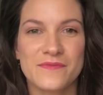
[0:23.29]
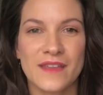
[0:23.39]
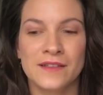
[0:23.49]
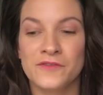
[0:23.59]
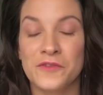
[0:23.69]

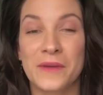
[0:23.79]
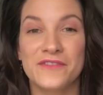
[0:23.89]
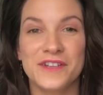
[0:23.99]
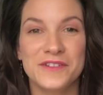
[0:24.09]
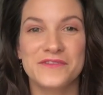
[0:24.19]
And for my
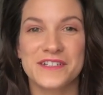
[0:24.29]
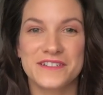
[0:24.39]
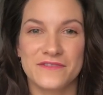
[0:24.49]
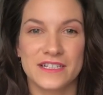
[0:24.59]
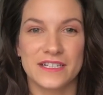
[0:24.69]
very first
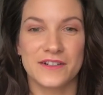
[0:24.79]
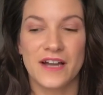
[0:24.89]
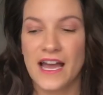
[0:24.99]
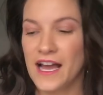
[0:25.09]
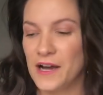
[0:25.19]
video,
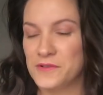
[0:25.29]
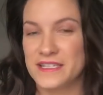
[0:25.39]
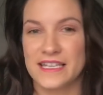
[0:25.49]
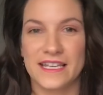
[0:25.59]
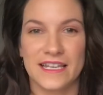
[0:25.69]
I was
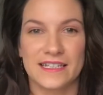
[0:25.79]
thinking